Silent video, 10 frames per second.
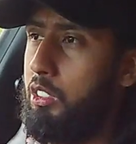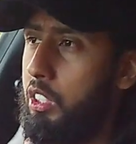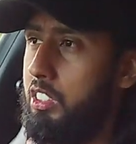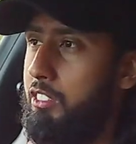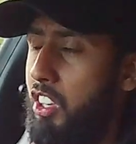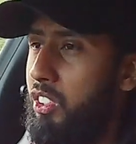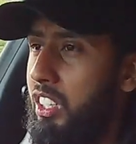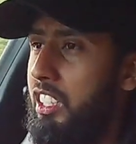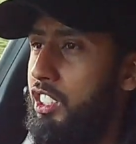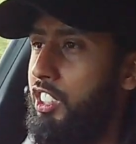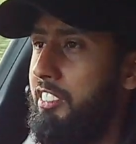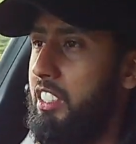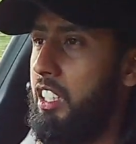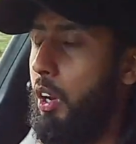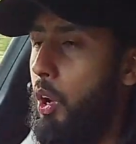because I've not really
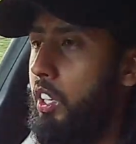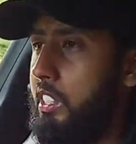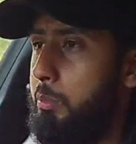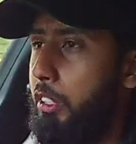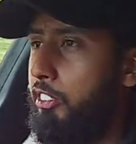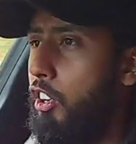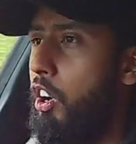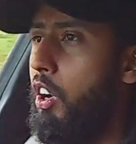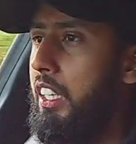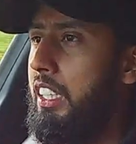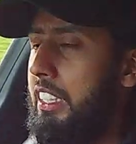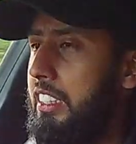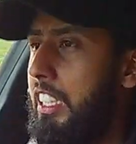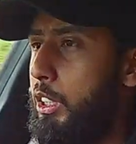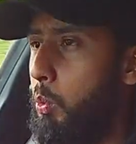driven the Lotus before
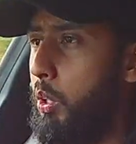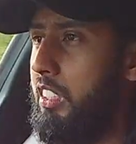this one.